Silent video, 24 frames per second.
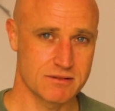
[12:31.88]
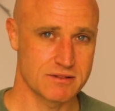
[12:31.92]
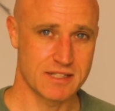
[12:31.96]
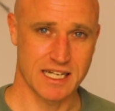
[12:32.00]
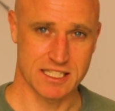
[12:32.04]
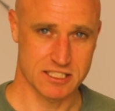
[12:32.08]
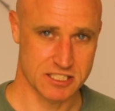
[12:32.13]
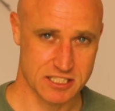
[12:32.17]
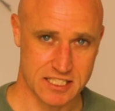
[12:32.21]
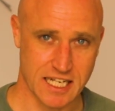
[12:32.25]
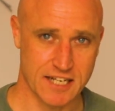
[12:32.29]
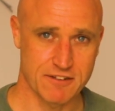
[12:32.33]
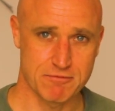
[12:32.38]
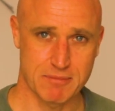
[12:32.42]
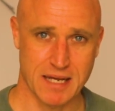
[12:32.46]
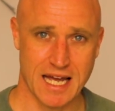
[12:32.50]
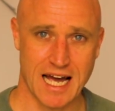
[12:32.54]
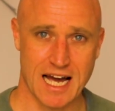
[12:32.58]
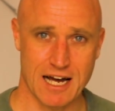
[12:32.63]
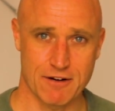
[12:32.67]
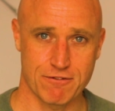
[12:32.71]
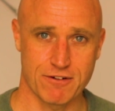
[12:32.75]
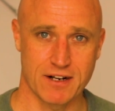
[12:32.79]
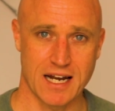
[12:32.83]
that saved me
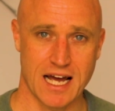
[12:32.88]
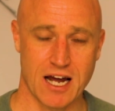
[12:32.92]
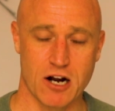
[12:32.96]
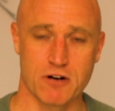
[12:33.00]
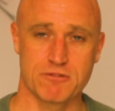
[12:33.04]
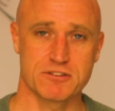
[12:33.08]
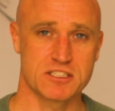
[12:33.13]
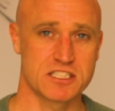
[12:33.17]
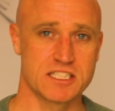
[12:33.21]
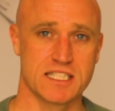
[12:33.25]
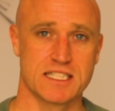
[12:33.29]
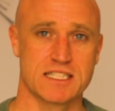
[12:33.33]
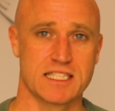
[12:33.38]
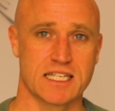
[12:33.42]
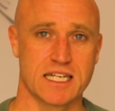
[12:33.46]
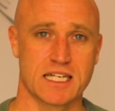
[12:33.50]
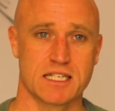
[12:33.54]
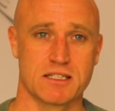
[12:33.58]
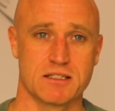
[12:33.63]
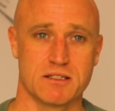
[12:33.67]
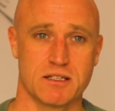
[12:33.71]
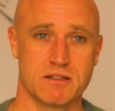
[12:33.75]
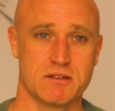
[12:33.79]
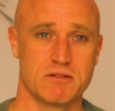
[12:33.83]
half an hour of
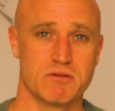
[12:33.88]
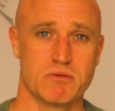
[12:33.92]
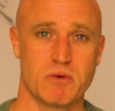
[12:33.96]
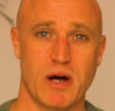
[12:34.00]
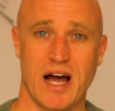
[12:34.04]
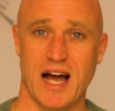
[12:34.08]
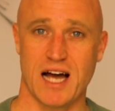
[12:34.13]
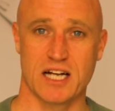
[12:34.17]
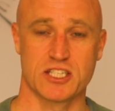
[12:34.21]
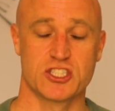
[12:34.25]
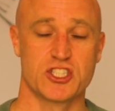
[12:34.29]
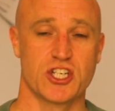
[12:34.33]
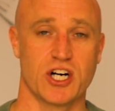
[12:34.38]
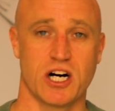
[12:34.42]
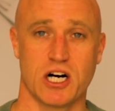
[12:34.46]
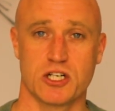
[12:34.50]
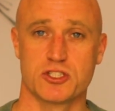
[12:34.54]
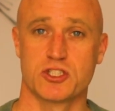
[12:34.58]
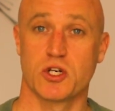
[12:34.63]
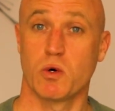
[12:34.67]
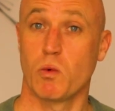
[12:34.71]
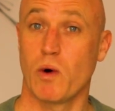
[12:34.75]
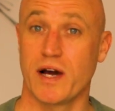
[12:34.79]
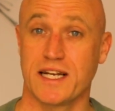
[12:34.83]
sitting at a
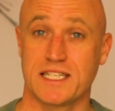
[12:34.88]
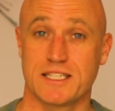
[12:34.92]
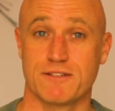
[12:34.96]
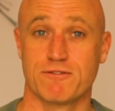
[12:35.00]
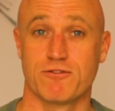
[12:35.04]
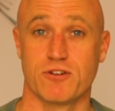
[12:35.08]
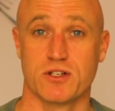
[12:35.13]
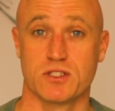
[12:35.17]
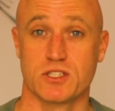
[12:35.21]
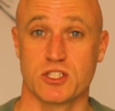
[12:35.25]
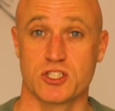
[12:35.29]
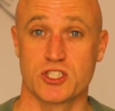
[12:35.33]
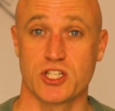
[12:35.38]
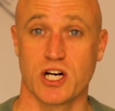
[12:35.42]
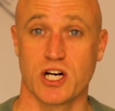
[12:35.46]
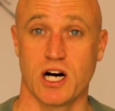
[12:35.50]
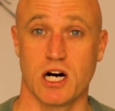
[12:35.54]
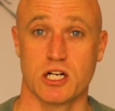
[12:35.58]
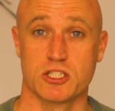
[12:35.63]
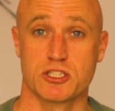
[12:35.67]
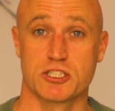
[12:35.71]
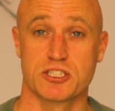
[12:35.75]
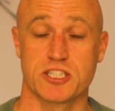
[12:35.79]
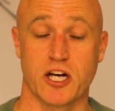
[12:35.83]
charger waiting for it to charge.